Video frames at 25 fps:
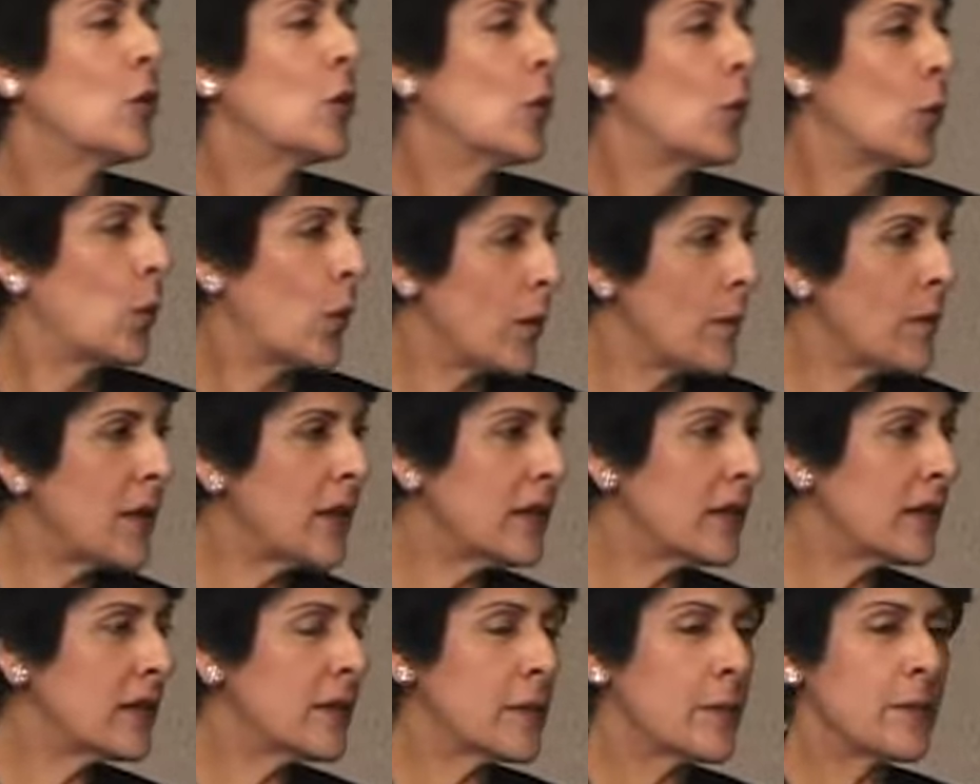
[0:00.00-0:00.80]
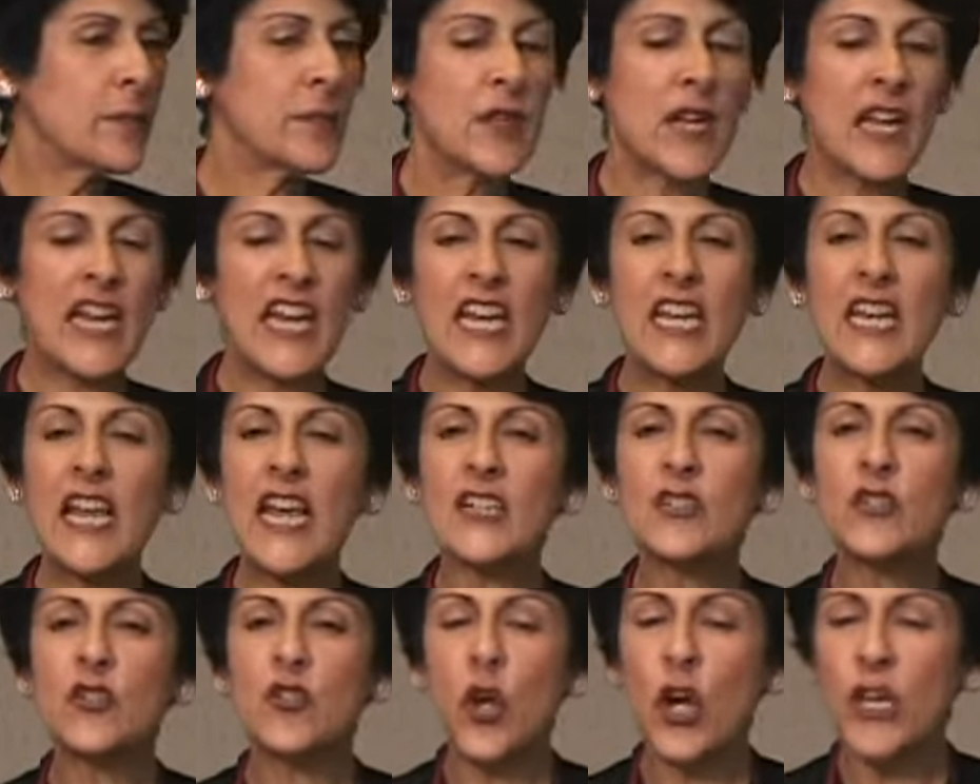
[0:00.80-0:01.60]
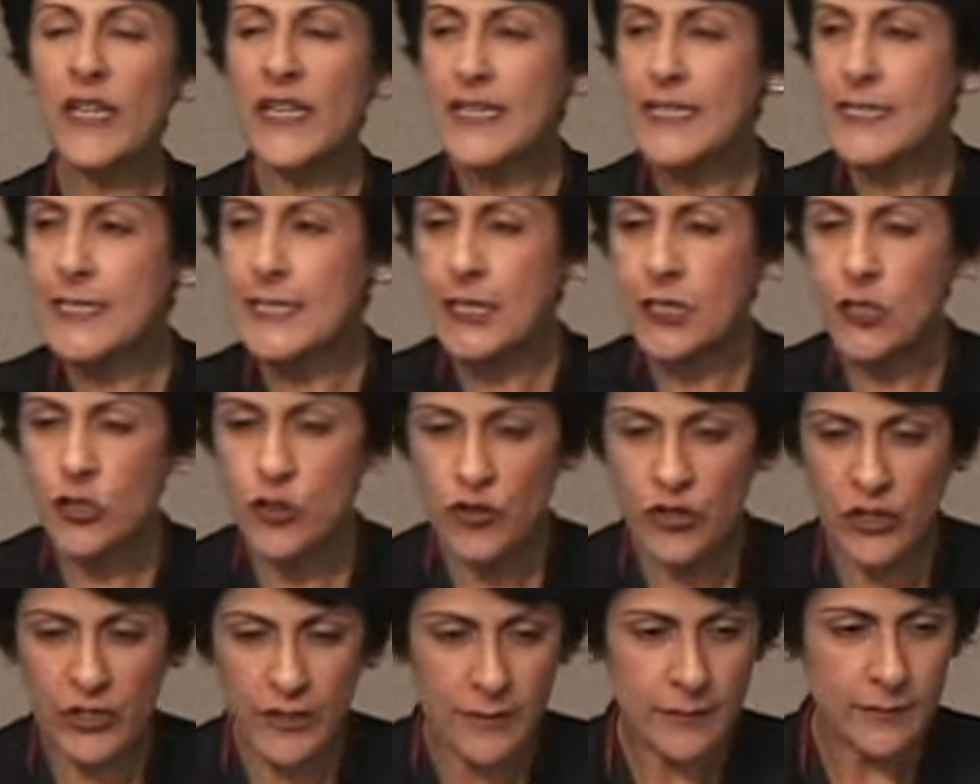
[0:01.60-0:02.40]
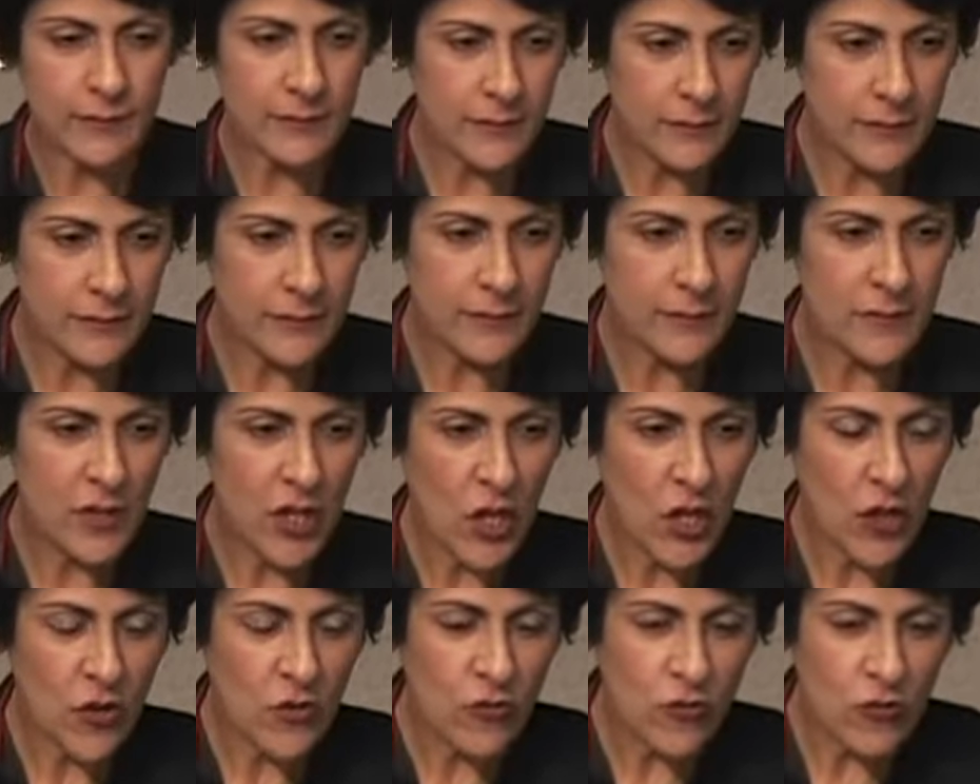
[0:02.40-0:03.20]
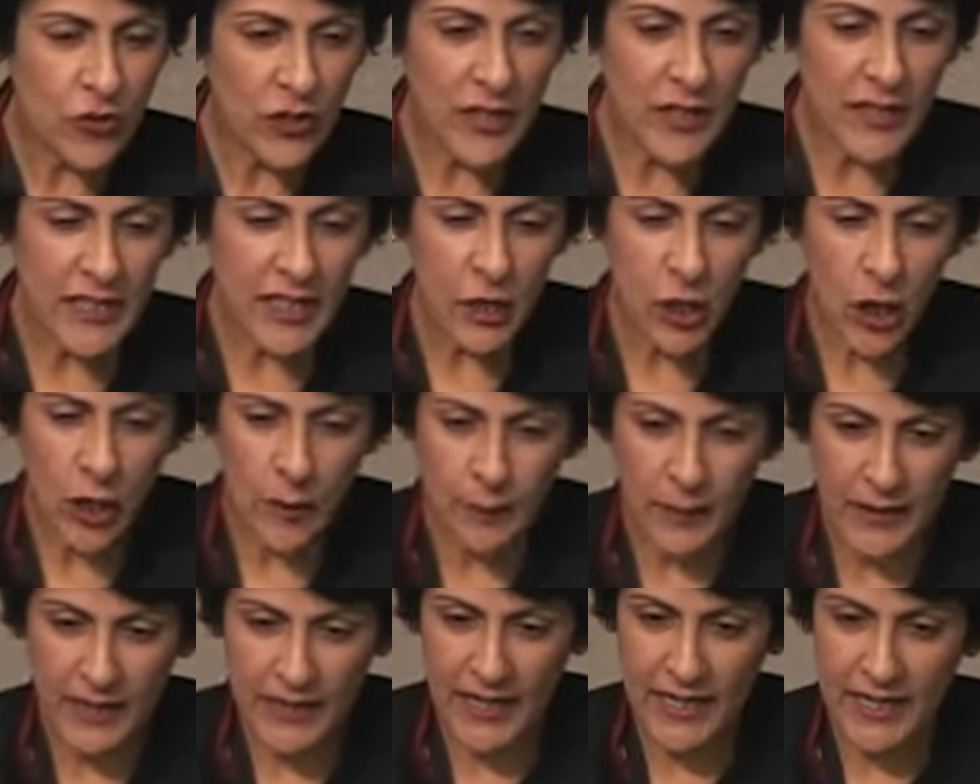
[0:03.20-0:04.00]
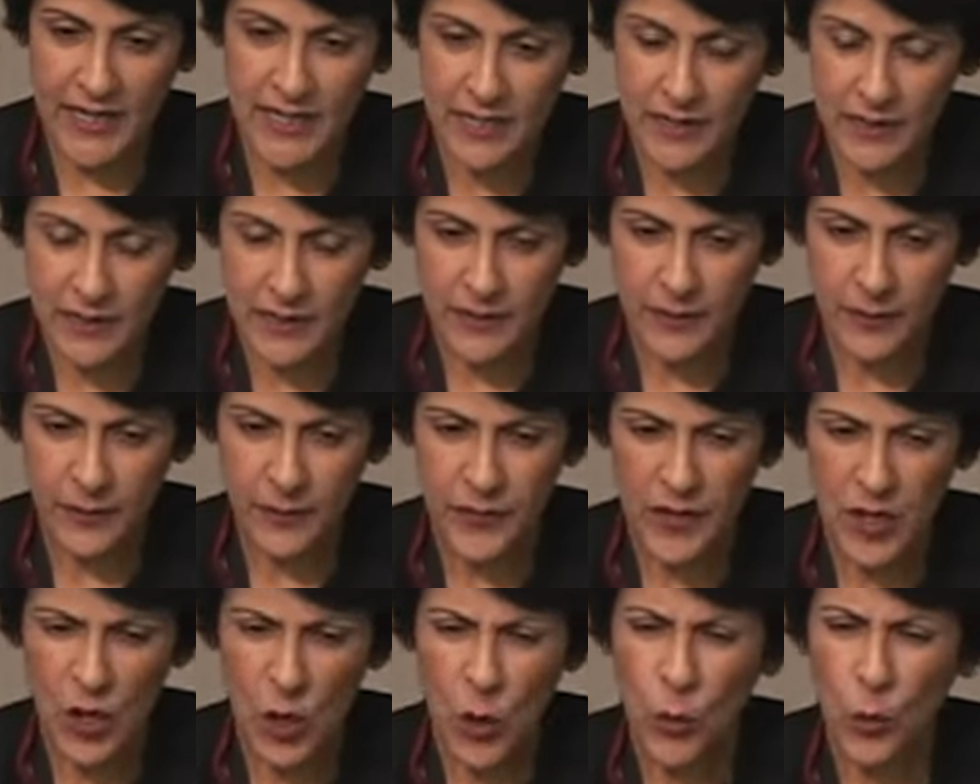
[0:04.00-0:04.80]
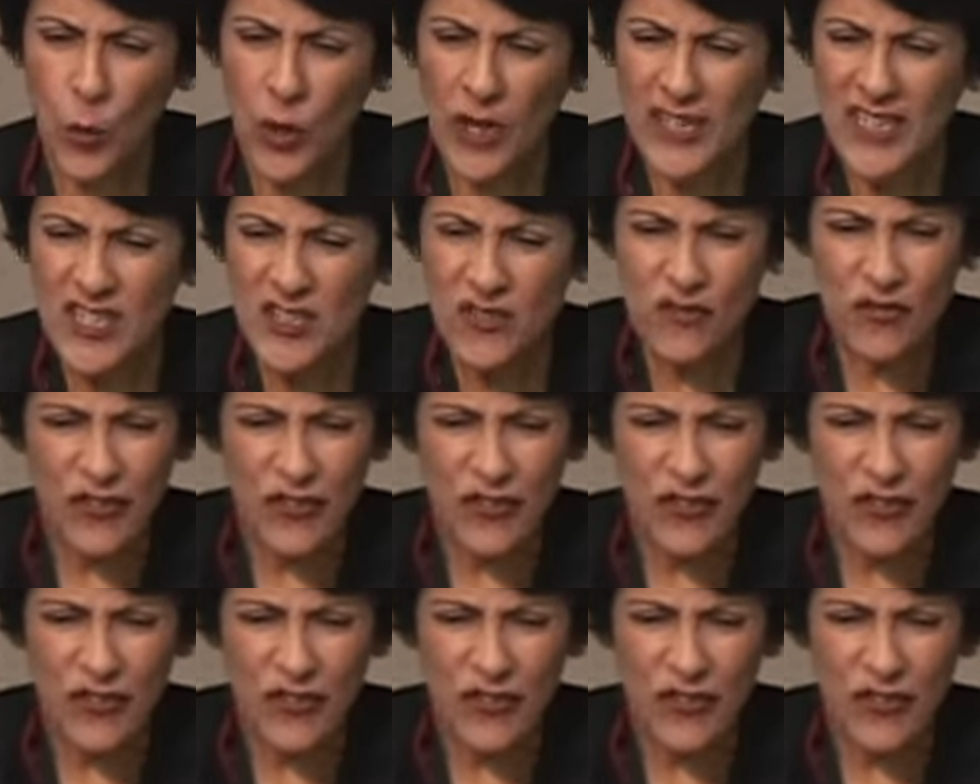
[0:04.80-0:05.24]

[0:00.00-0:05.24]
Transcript: Women electronic circuitry. really complicated. What is